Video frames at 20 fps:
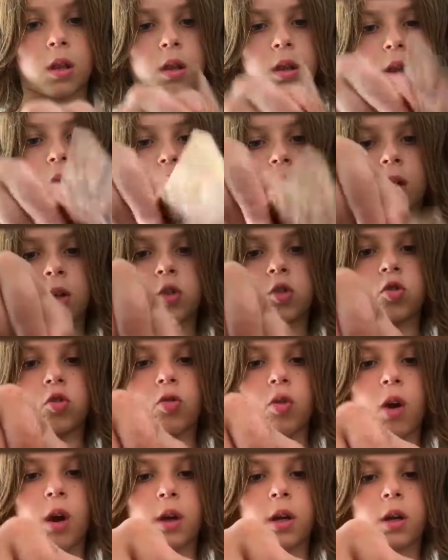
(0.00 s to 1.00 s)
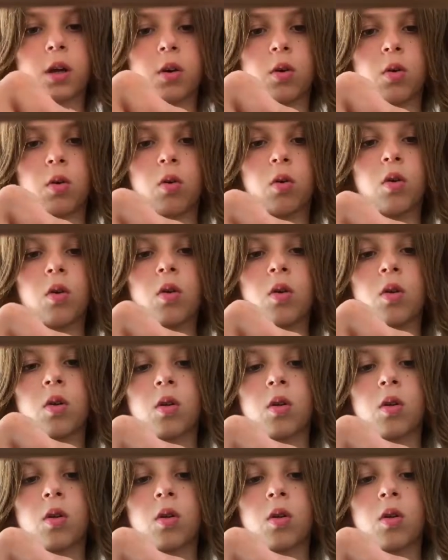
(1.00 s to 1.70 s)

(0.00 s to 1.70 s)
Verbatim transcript: like a triangle,